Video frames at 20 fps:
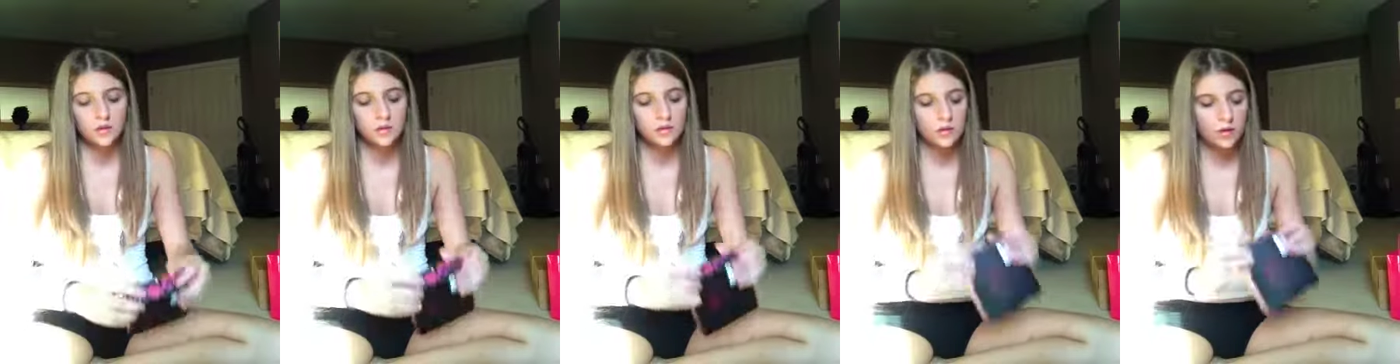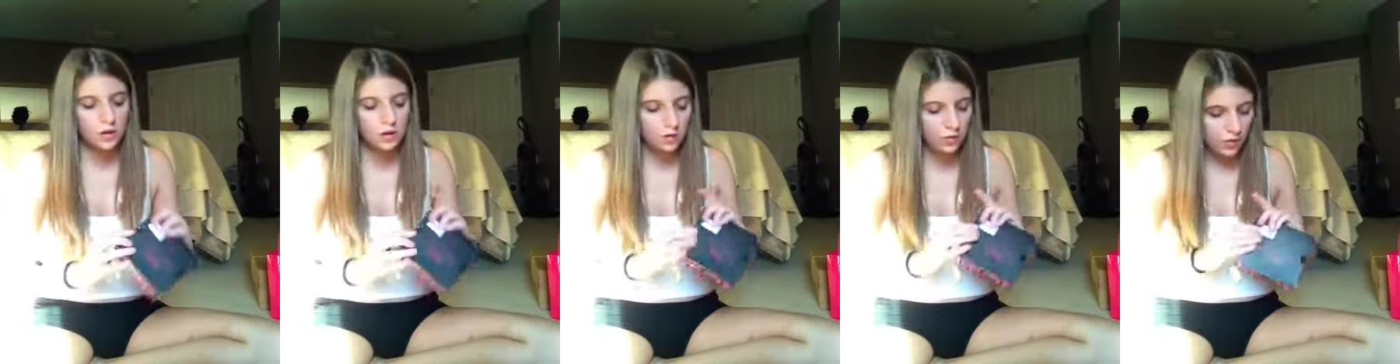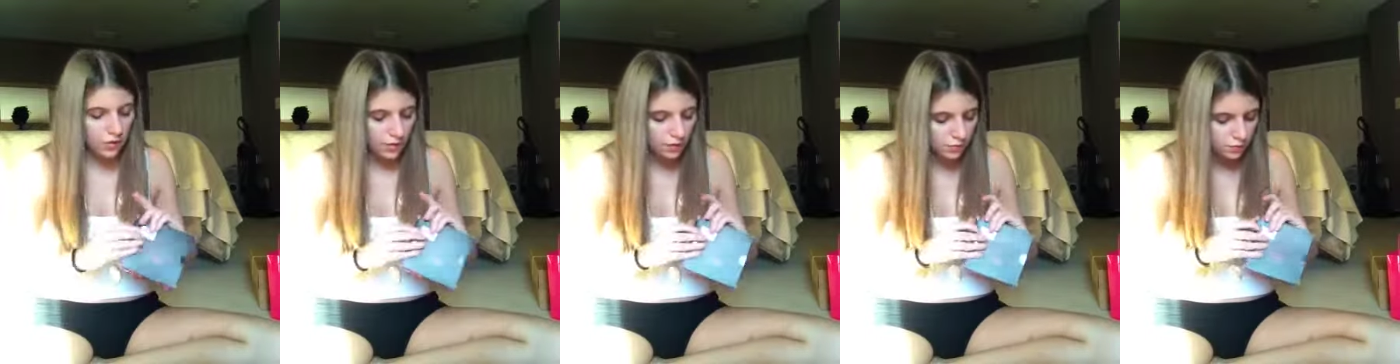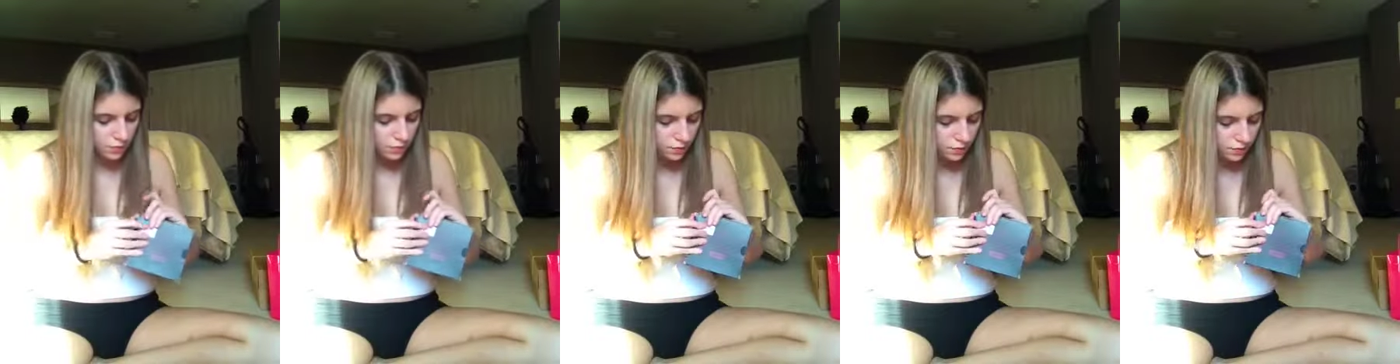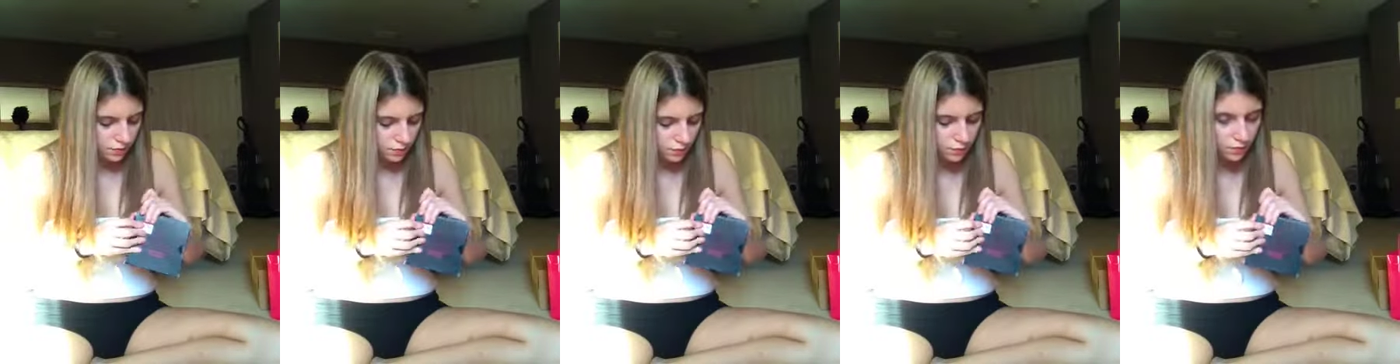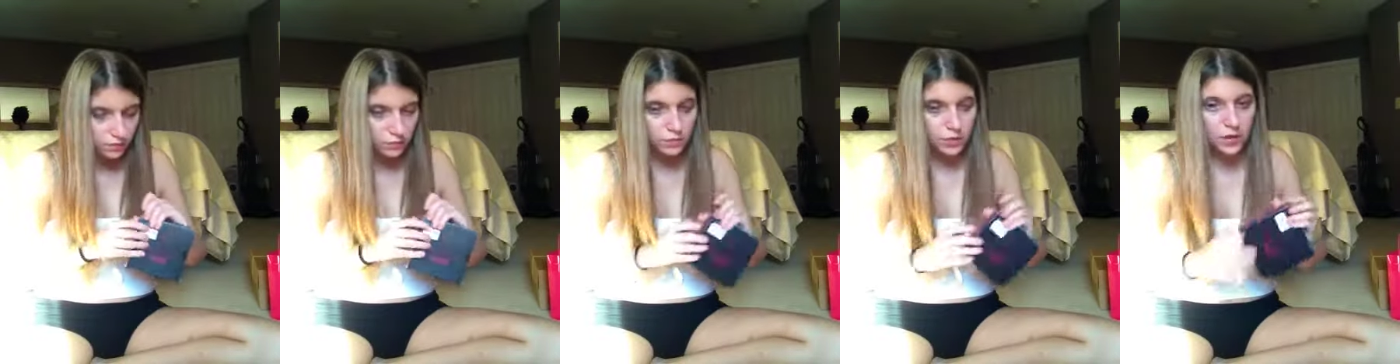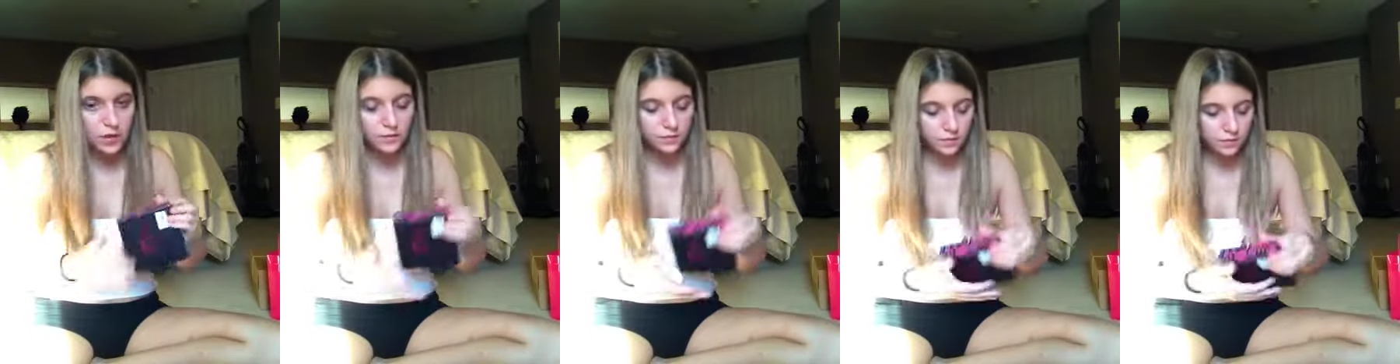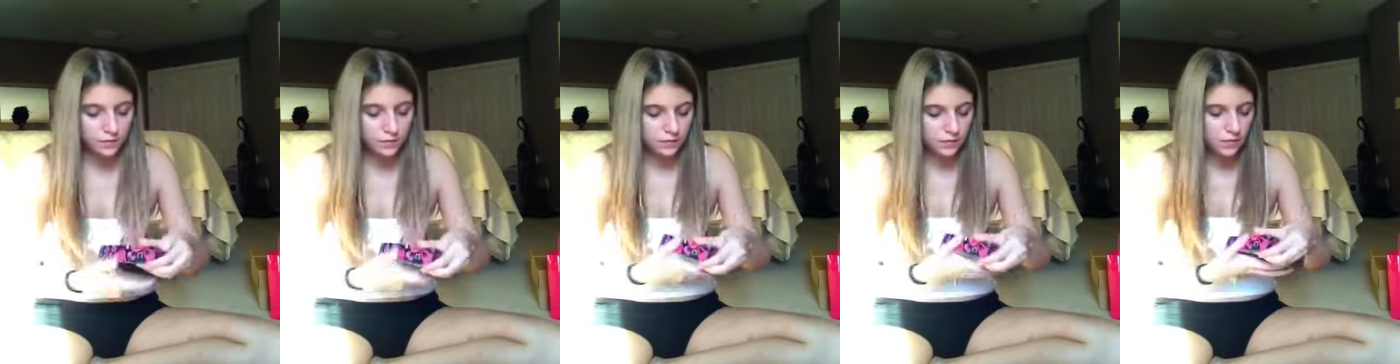So, um, yeah,
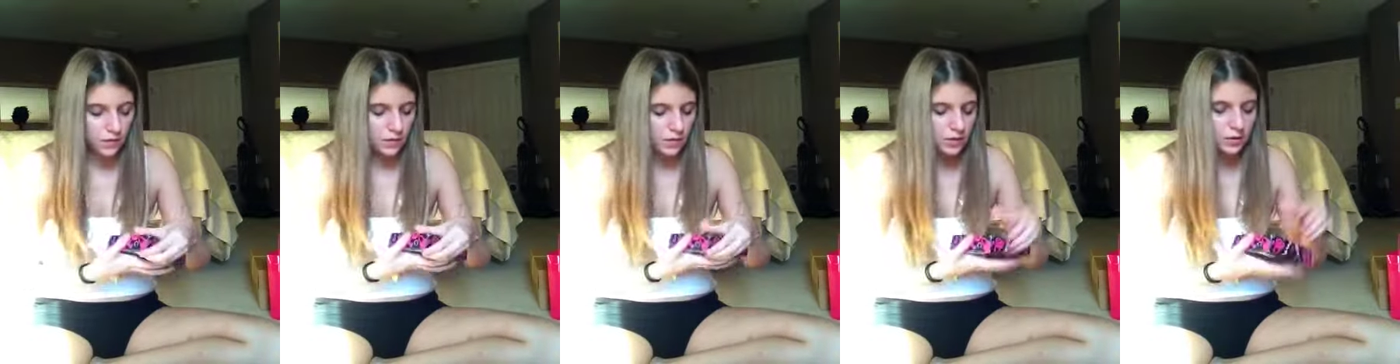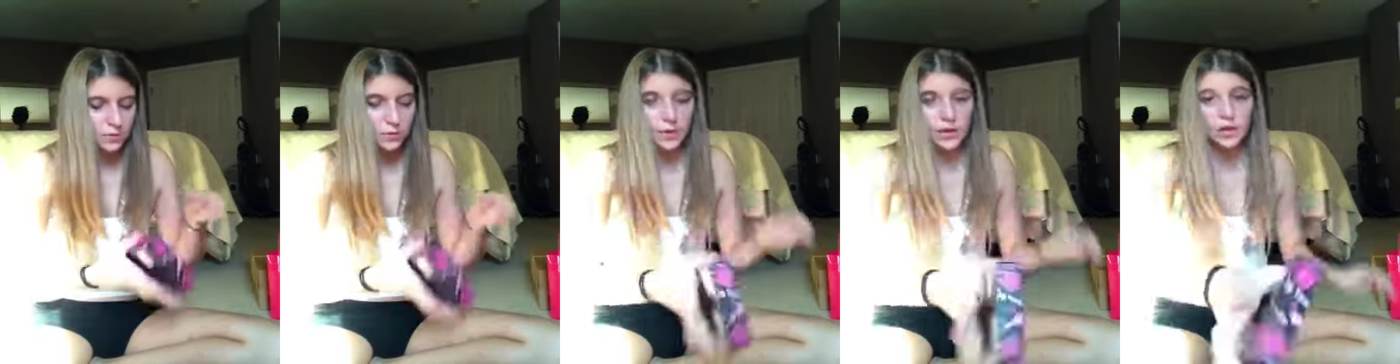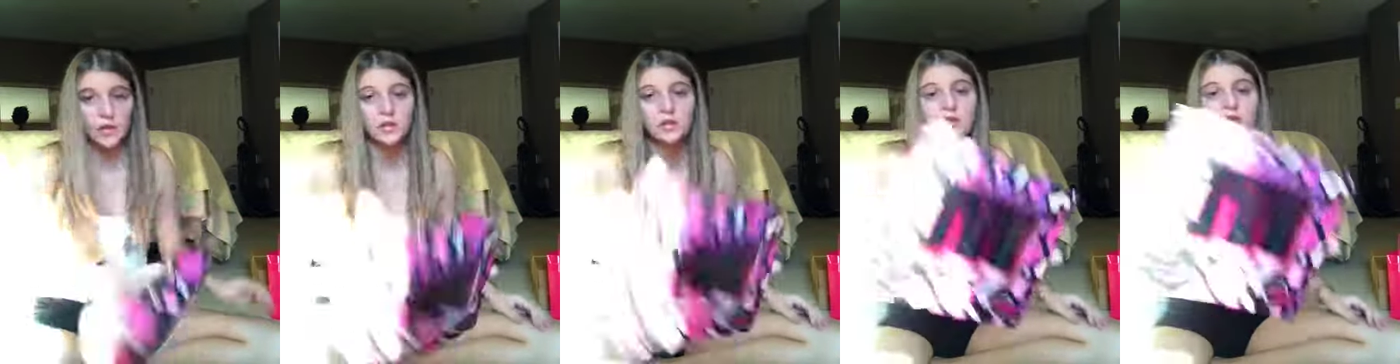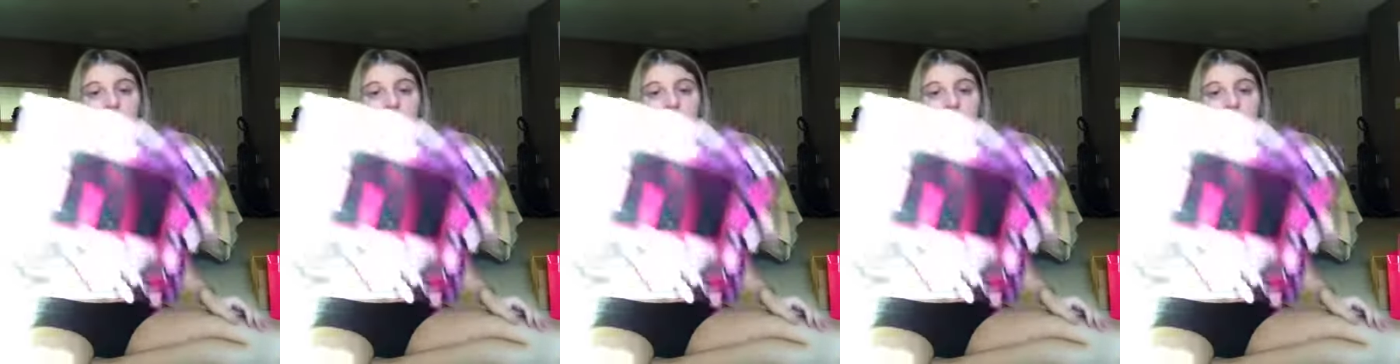this is the pack.